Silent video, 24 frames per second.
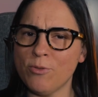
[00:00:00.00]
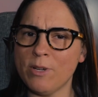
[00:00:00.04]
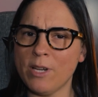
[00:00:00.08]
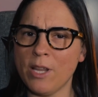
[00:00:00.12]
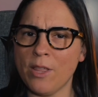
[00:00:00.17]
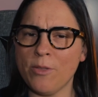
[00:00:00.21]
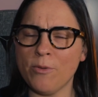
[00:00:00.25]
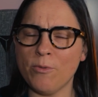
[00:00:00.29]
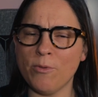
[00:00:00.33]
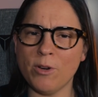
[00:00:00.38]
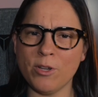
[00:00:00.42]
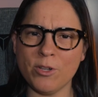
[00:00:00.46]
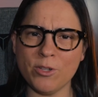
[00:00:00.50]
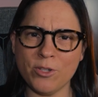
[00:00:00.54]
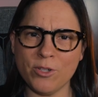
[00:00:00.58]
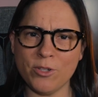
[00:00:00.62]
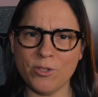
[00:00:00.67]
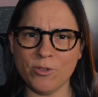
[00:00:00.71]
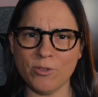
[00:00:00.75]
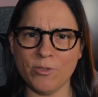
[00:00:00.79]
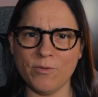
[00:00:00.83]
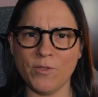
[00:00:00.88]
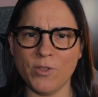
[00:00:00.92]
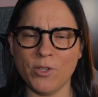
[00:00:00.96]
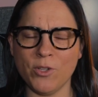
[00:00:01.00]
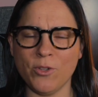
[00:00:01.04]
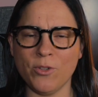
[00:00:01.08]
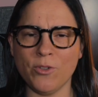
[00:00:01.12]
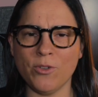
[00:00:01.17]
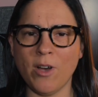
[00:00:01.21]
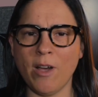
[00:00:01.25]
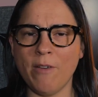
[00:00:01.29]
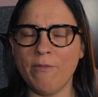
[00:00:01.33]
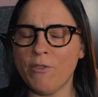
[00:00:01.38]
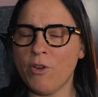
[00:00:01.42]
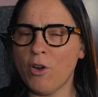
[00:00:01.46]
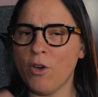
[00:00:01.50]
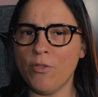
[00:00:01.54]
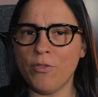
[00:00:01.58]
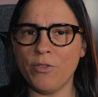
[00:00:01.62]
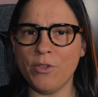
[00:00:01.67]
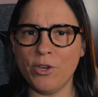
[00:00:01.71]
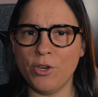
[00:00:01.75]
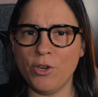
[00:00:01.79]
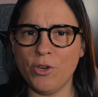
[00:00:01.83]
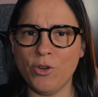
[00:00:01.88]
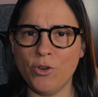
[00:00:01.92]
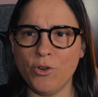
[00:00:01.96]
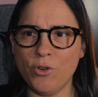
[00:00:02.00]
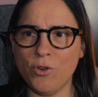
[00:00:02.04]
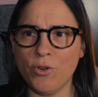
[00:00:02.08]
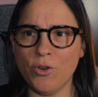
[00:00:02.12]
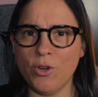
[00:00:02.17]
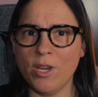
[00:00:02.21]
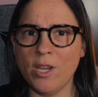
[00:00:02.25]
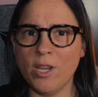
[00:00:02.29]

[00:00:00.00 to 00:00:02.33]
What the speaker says: another watch to review. I've got the new